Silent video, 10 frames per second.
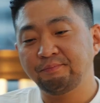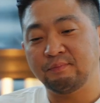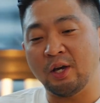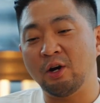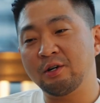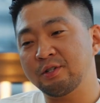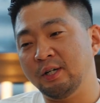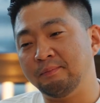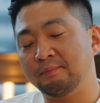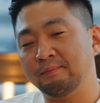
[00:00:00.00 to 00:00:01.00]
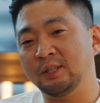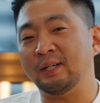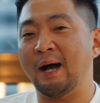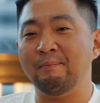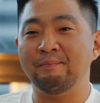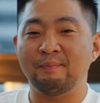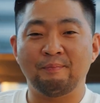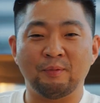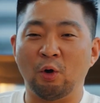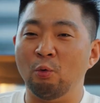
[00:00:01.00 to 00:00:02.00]
There are some, look, I'm
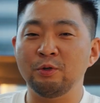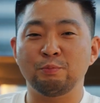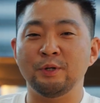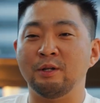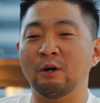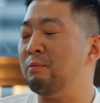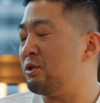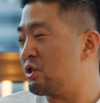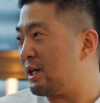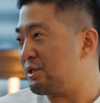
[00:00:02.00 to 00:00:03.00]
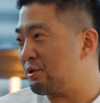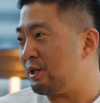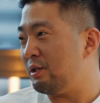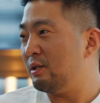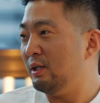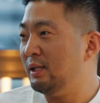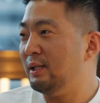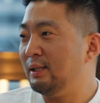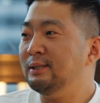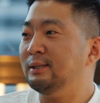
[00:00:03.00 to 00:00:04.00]
always been an arbitrage trader.
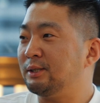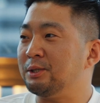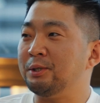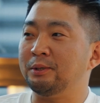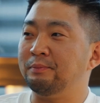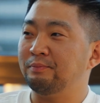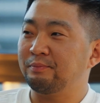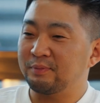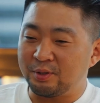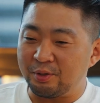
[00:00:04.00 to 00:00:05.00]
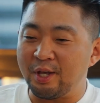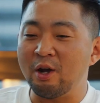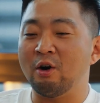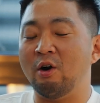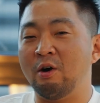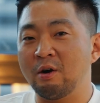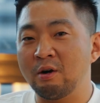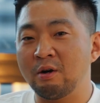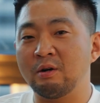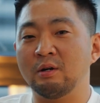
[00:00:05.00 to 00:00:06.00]
So there
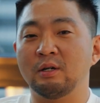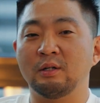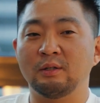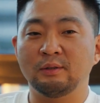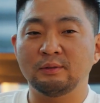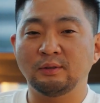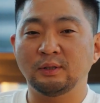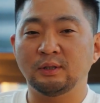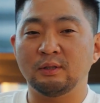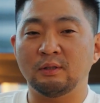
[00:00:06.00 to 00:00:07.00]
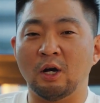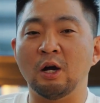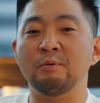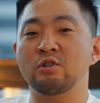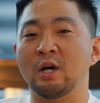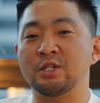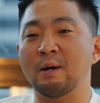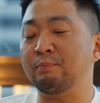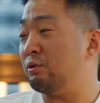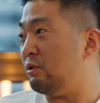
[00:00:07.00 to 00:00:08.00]
are arbitrage
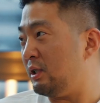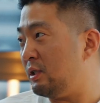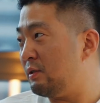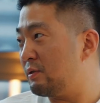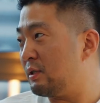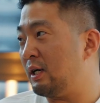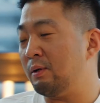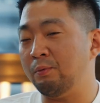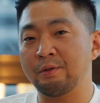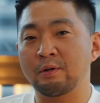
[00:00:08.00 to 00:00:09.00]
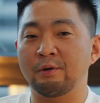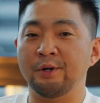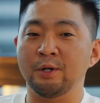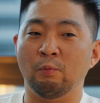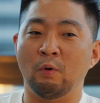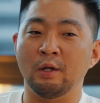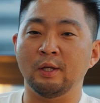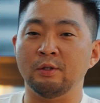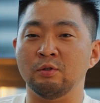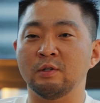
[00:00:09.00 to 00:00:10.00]
opportunities with Korean won
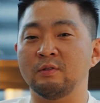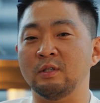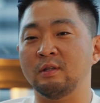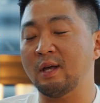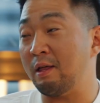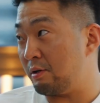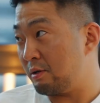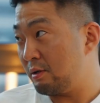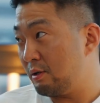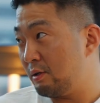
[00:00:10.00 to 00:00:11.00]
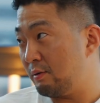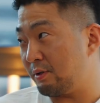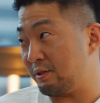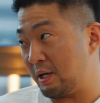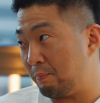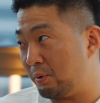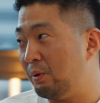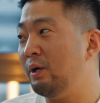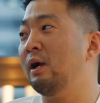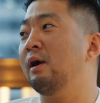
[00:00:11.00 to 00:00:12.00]
and USD tether, for
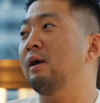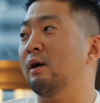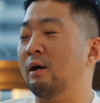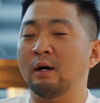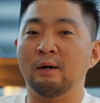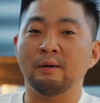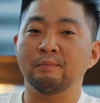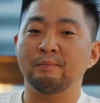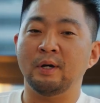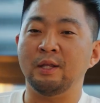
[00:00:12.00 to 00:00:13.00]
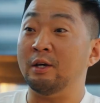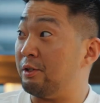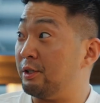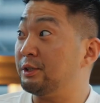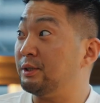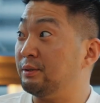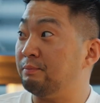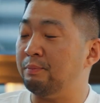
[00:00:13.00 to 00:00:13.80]
example, and others.